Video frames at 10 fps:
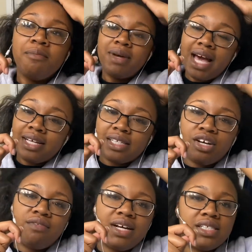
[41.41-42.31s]
But yeah, and tell
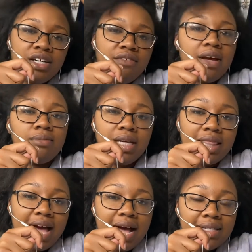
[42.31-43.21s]
your friends, tell your family
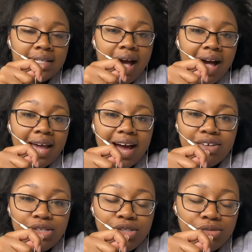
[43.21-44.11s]
that I have a
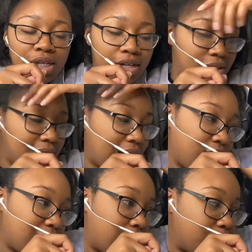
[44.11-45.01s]
YouTube channel. Thank
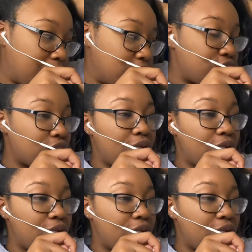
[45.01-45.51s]
you. That would be so